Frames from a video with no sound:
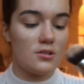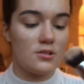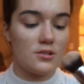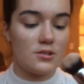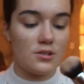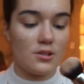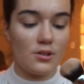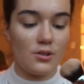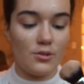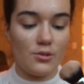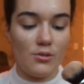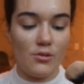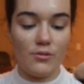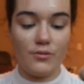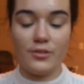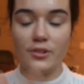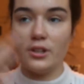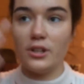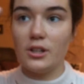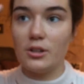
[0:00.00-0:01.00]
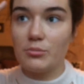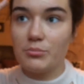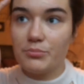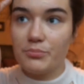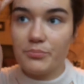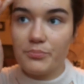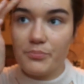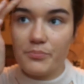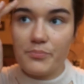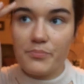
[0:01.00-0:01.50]
So hopefully
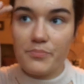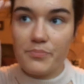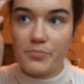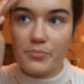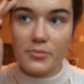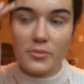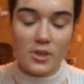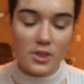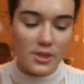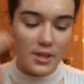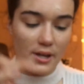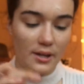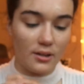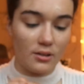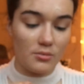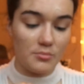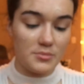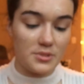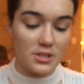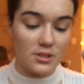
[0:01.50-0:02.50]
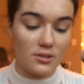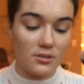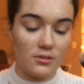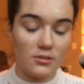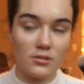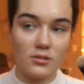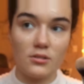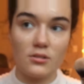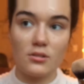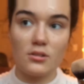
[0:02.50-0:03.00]
that comes
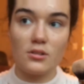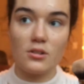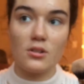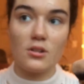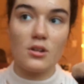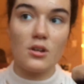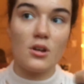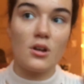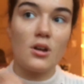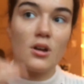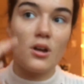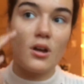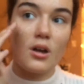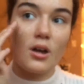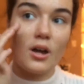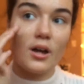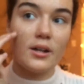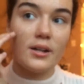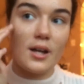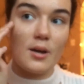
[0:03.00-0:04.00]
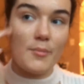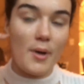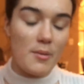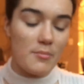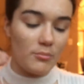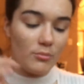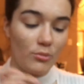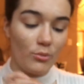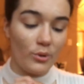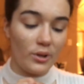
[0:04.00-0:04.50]
in on time.
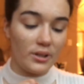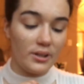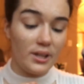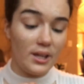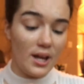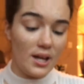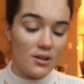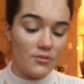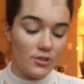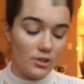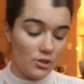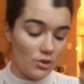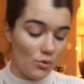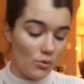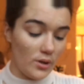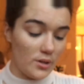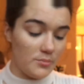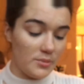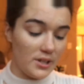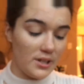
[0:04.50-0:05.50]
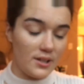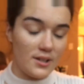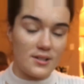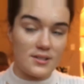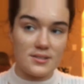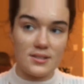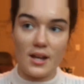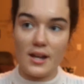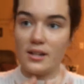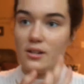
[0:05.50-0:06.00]
I'm really kind of annoyed
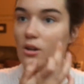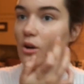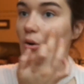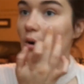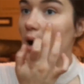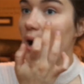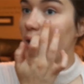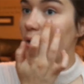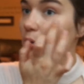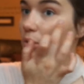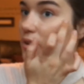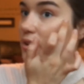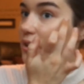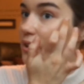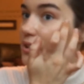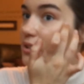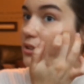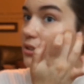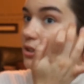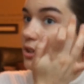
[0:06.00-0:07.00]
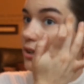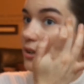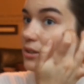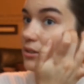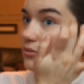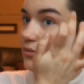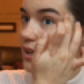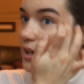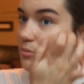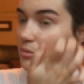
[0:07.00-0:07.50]
because I know I ordered it during
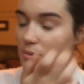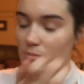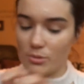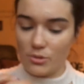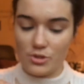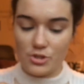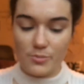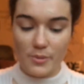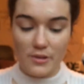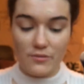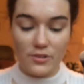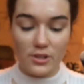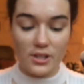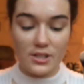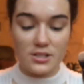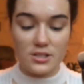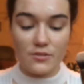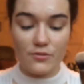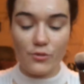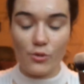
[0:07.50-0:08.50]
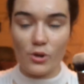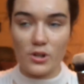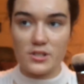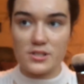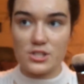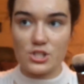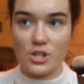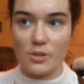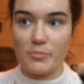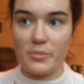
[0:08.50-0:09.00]
the VIB Rouge, but I feel like
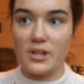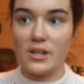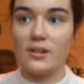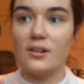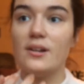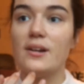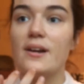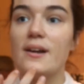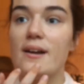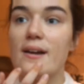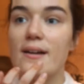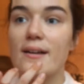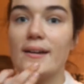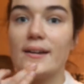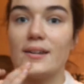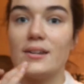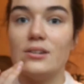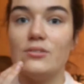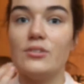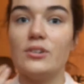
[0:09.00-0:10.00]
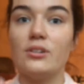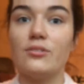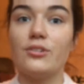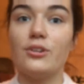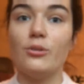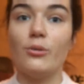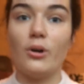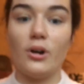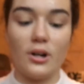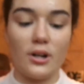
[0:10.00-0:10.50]
Sephora's shipping, like, even if
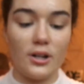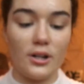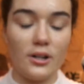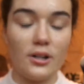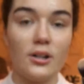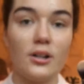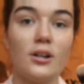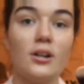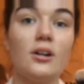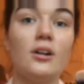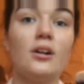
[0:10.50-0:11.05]
you are,